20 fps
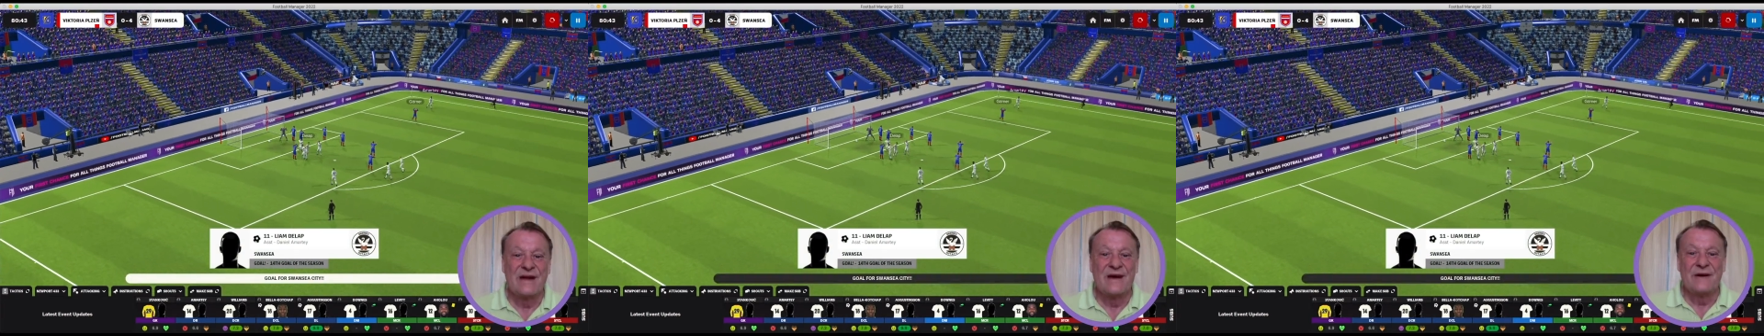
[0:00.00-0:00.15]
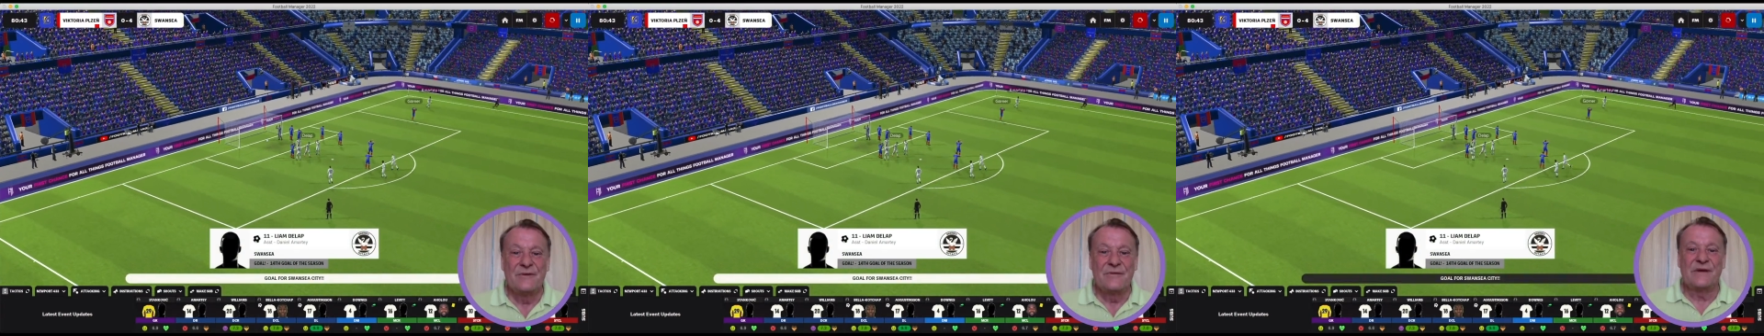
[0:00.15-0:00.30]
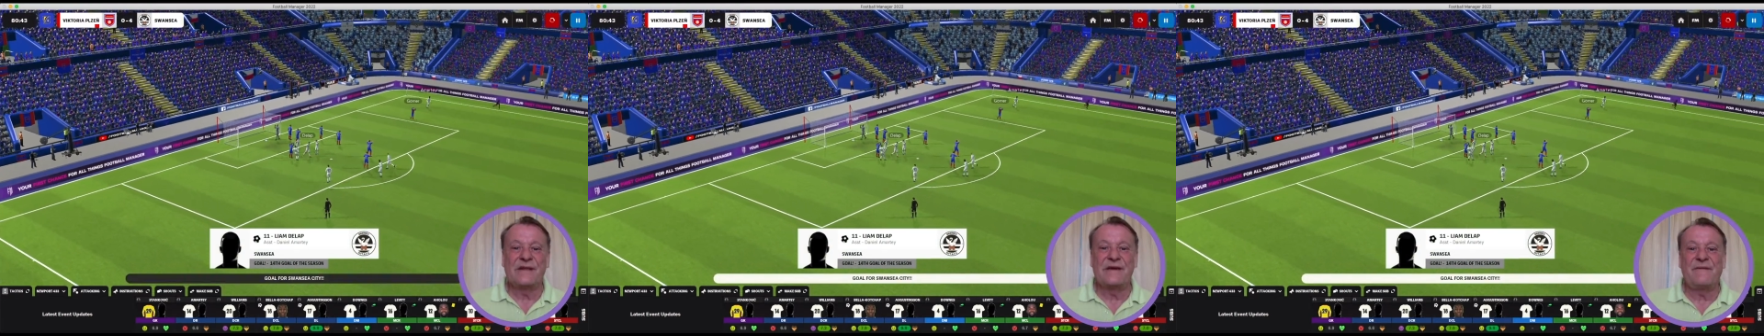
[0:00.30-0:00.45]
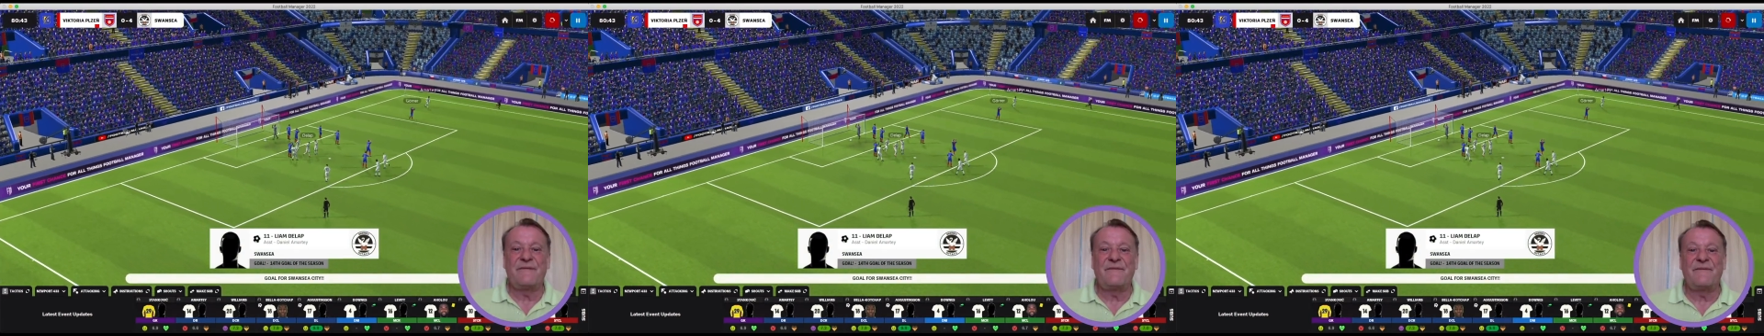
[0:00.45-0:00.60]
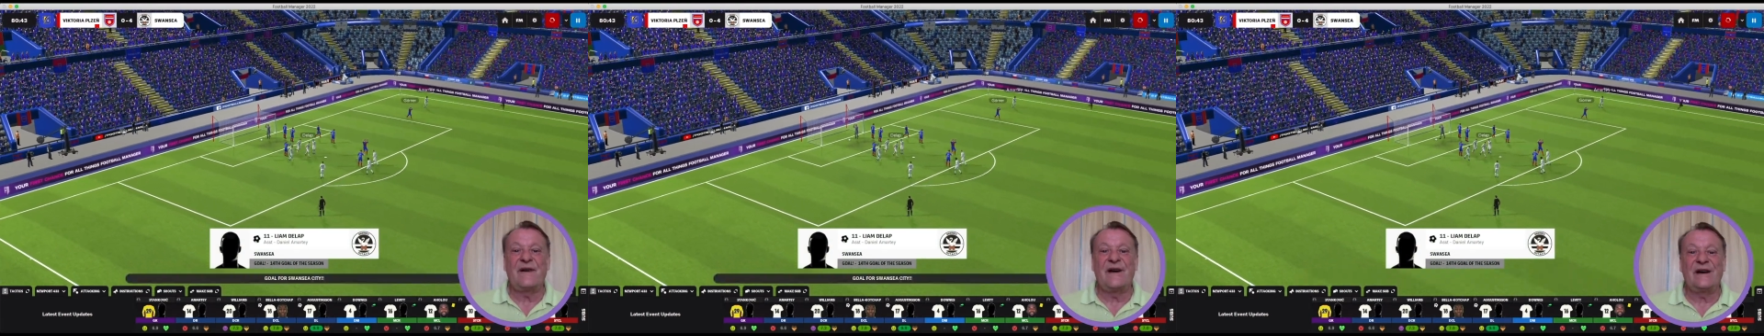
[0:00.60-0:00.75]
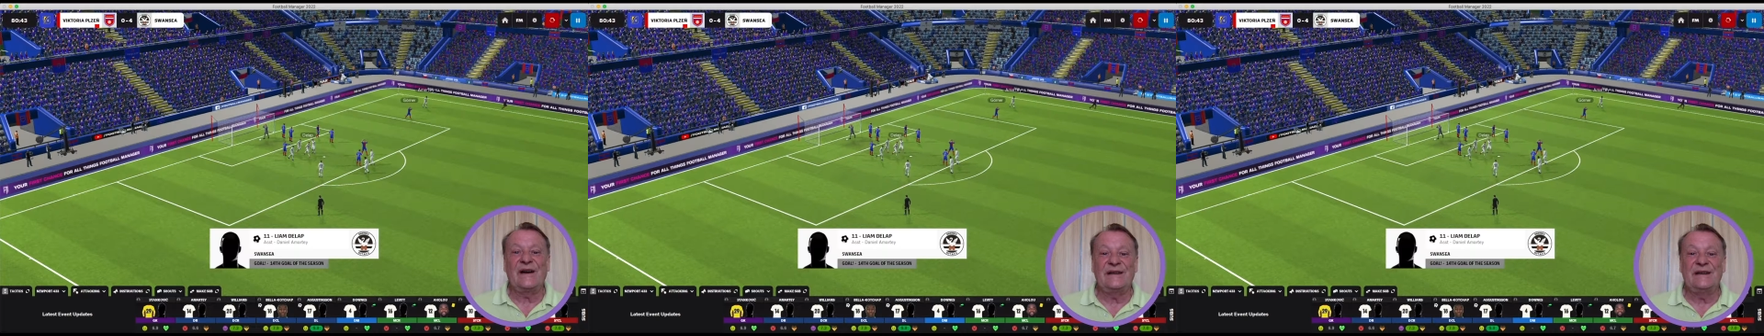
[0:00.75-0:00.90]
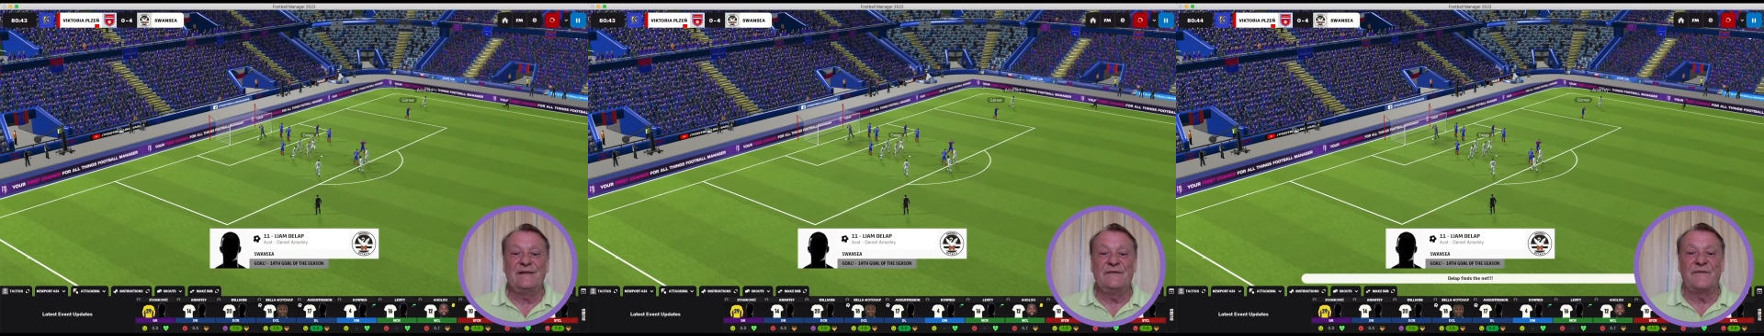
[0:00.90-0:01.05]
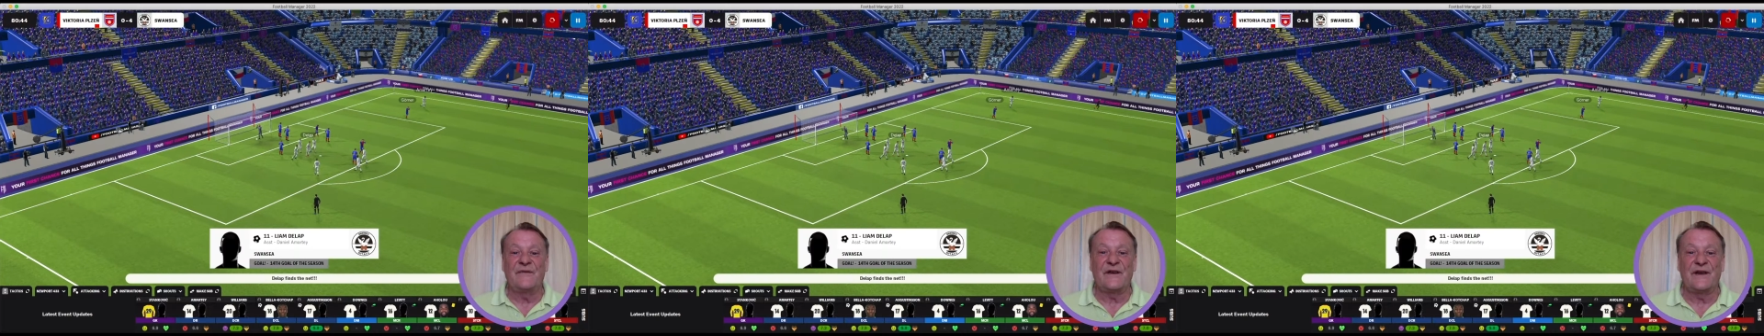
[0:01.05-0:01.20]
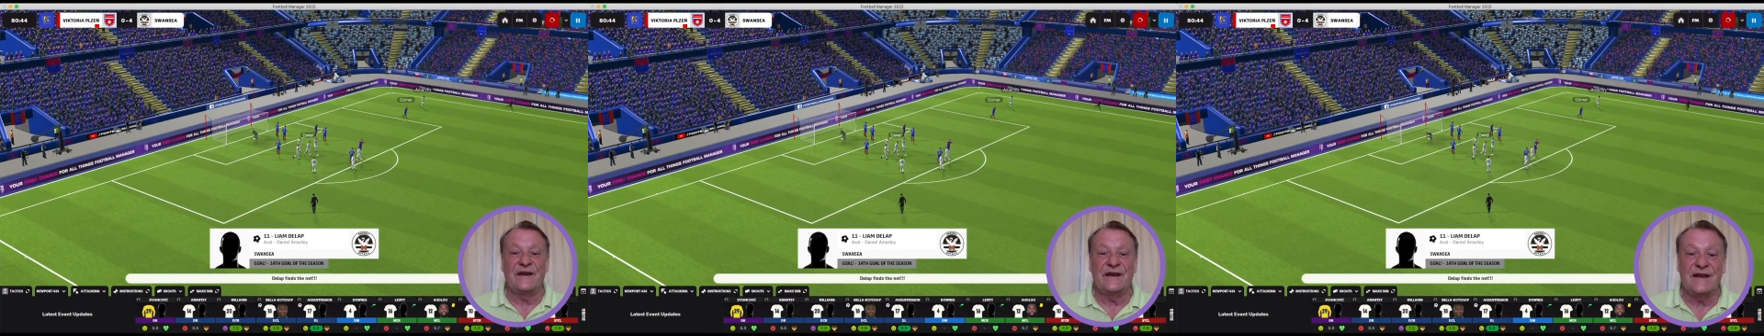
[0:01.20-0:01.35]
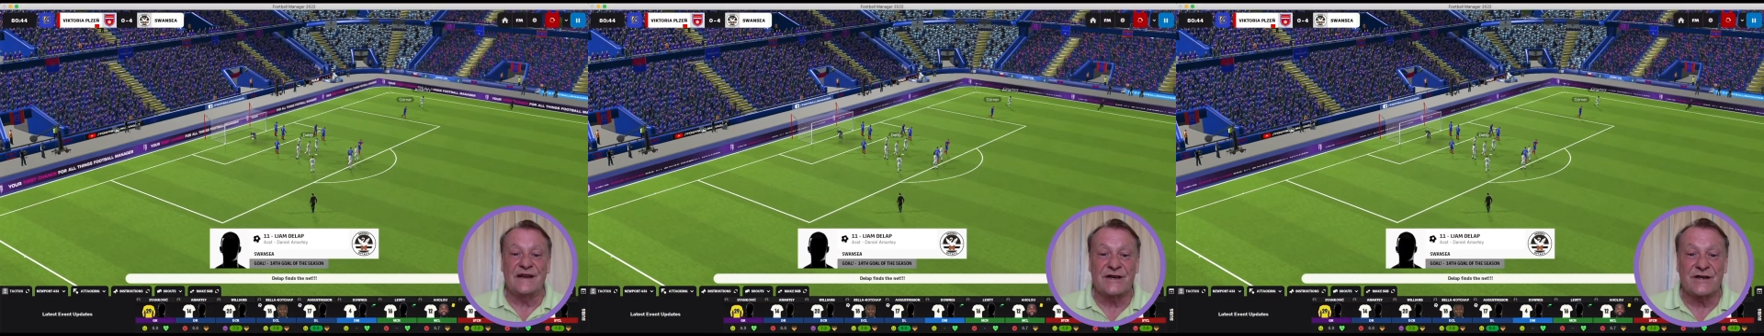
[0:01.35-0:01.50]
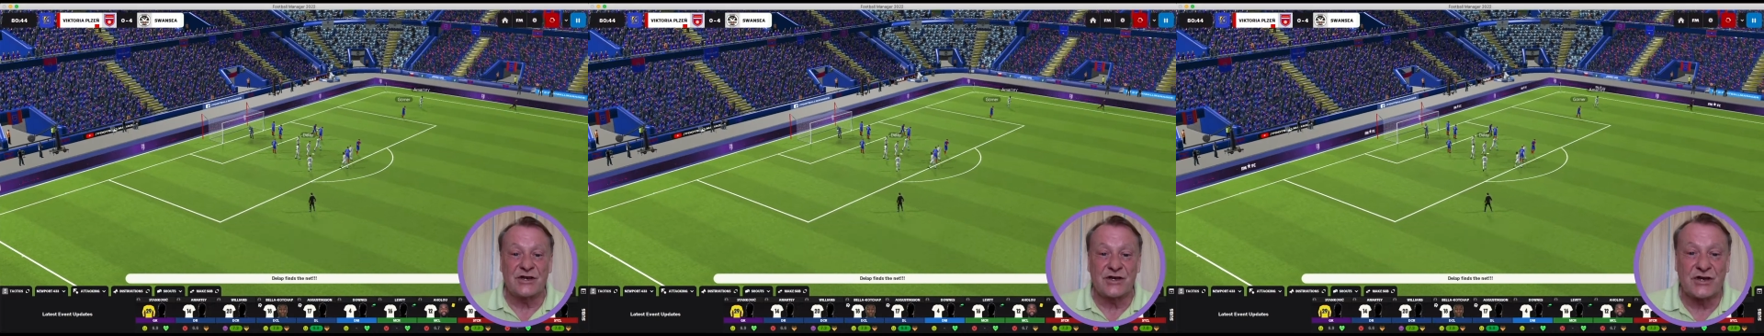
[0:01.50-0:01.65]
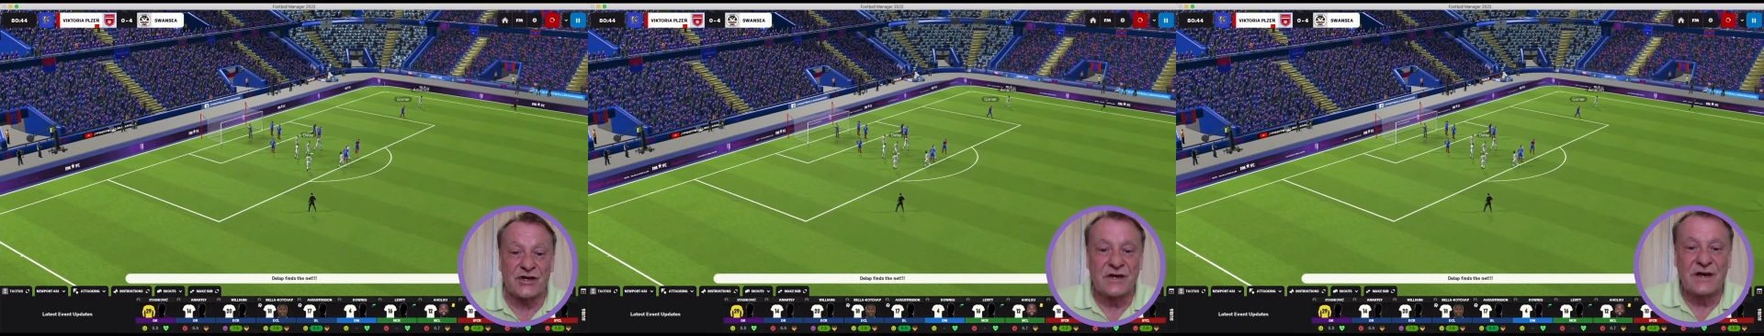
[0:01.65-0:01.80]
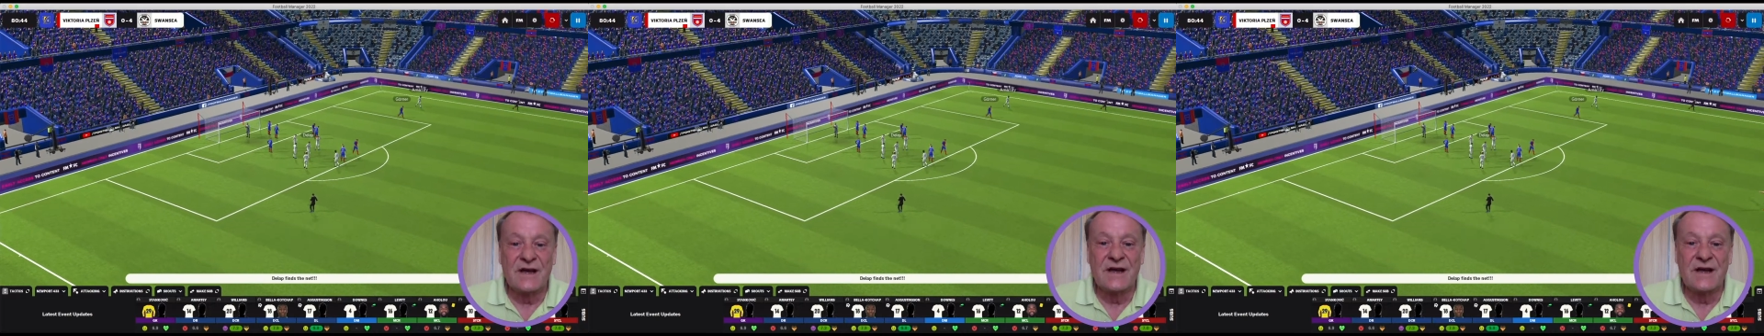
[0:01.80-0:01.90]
with a fine finish.